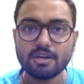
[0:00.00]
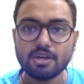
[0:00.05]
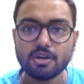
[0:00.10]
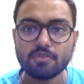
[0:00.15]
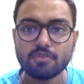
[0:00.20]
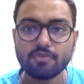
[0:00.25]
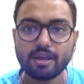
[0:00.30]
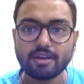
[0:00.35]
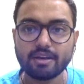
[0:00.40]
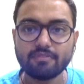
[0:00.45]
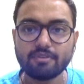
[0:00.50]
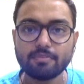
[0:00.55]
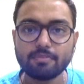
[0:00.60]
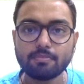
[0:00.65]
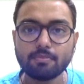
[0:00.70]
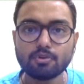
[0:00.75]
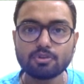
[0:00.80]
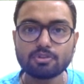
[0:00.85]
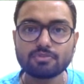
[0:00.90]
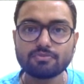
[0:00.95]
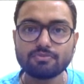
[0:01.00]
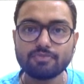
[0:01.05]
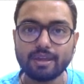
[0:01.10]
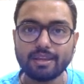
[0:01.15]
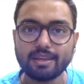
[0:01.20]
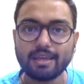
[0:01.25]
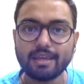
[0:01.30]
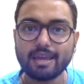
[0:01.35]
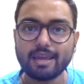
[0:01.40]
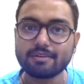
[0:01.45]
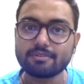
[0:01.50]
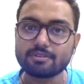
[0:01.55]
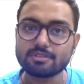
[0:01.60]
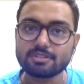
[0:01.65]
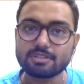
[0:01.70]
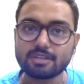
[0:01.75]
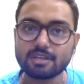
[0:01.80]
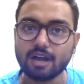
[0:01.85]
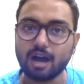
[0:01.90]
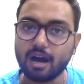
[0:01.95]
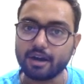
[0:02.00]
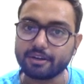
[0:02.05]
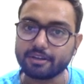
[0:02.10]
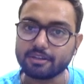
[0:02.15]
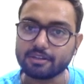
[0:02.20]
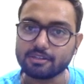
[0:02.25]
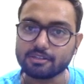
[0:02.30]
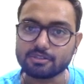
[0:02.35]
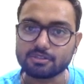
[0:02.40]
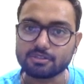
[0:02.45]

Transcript: wherein we post very interesting articles.